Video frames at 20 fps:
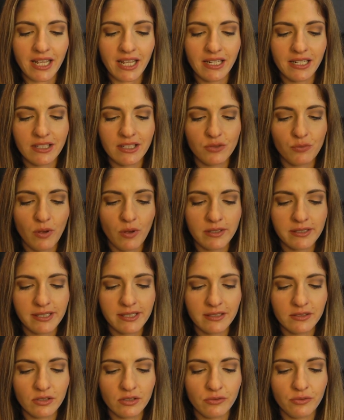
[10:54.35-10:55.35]
and it's
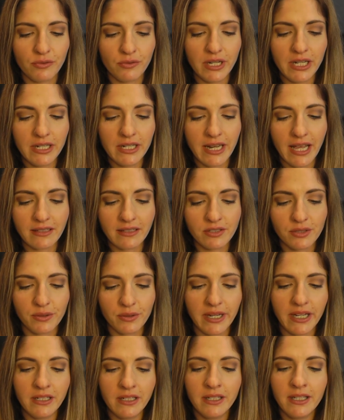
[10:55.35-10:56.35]
163
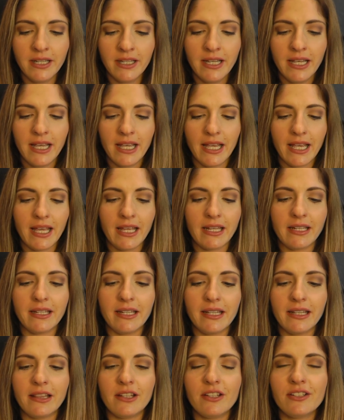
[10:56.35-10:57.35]
Nectarine
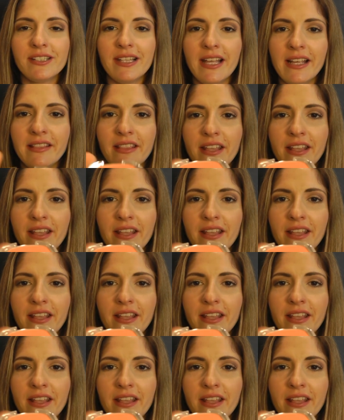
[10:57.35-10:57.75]
and it looks like